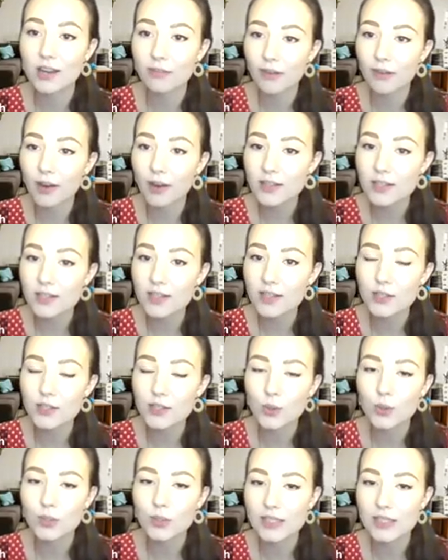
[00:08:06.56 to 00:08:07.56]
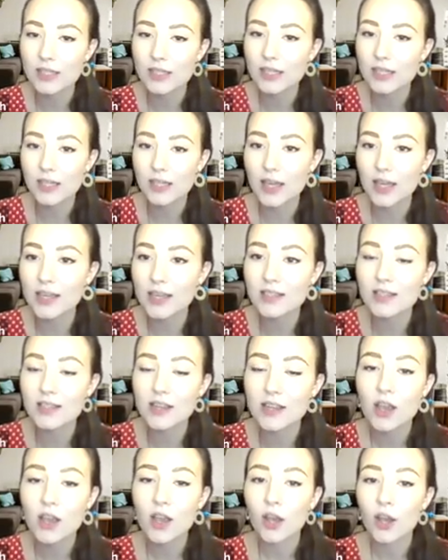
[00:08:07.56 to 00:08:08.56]
advisors, or DEAs,
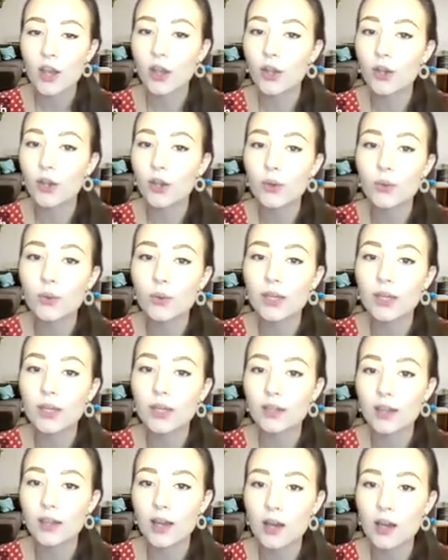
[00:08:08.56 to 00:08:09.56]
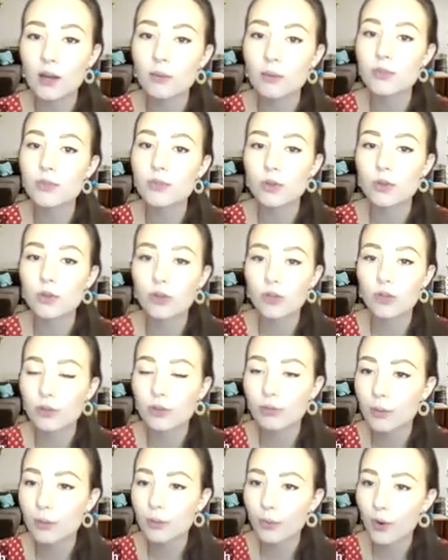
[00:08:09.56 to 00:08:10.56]
who can help talk you
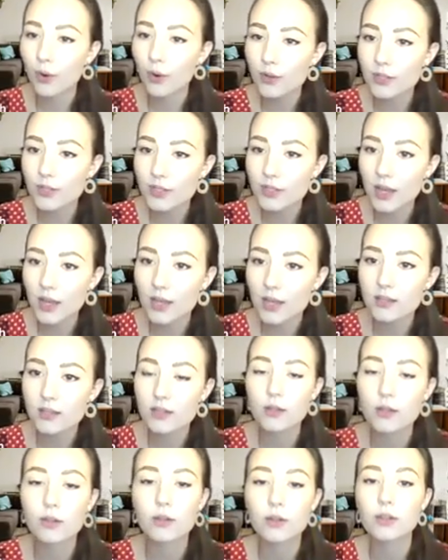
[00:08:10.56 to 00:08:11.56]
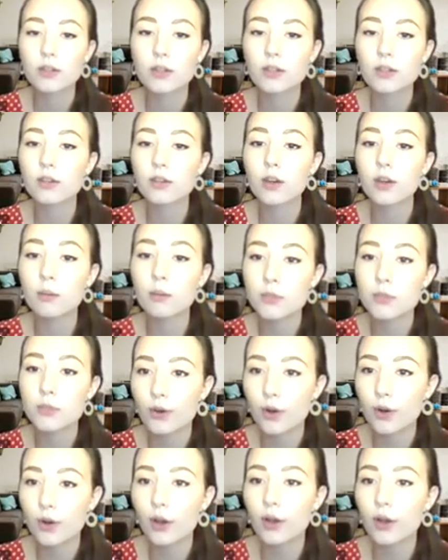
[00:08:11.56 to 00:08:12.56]
through the process, who can come to
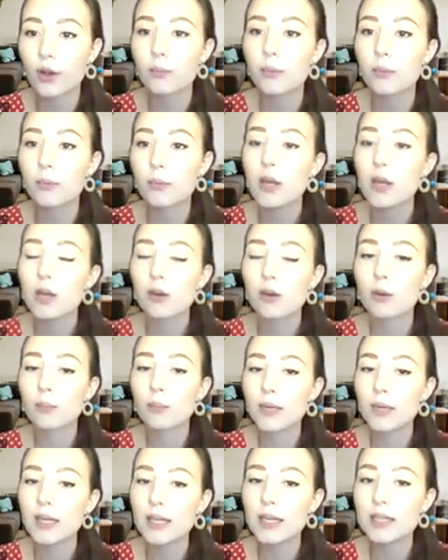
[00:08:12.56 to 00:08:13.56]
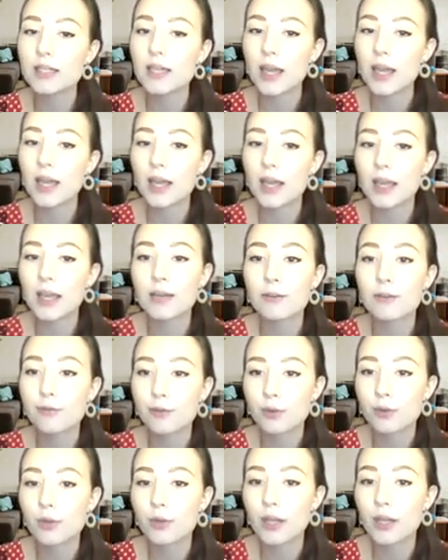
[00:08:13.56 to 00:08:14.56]
your home, complete a
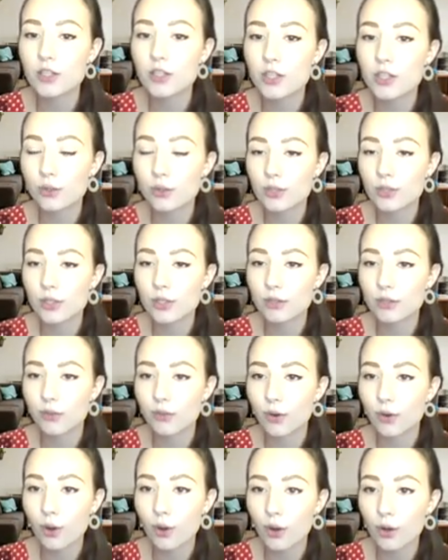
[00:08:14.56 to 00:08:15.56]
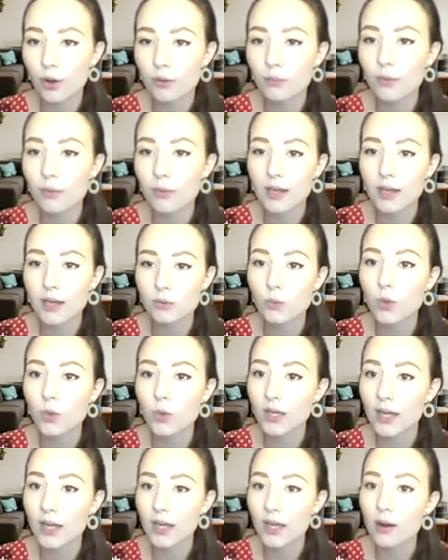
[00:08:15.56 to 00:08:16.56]
full energy audit of your home and
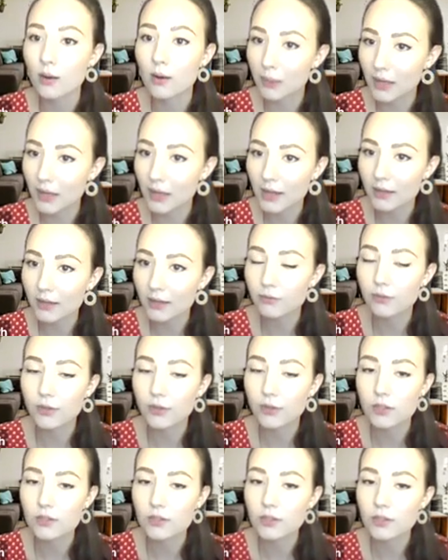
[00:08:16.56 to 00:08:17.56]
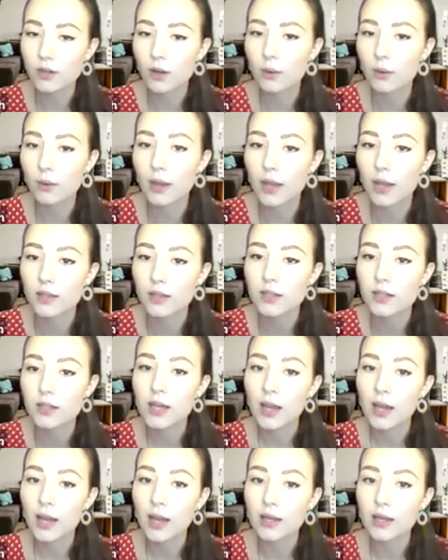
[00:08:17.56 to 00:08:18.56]
work out a plan for you to go ahead
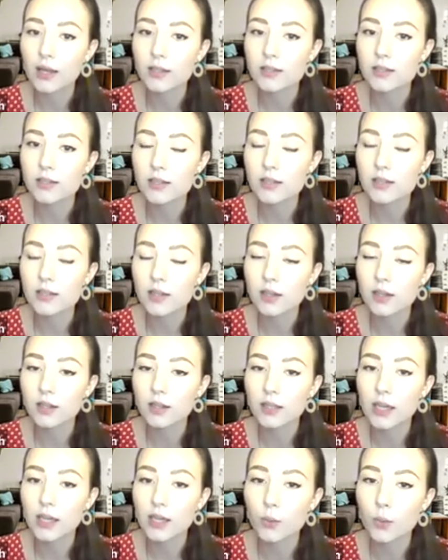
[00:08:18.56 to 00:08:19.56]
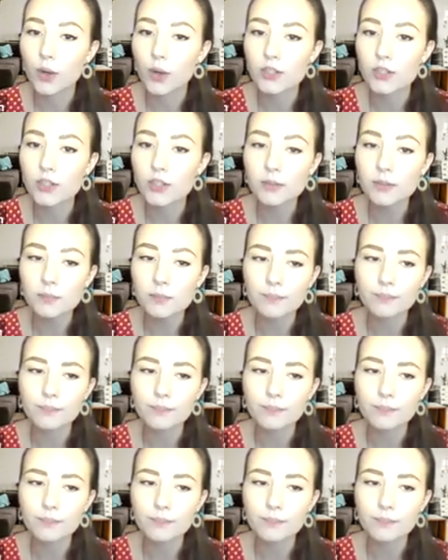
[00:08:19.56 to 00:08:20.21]
and get your work done.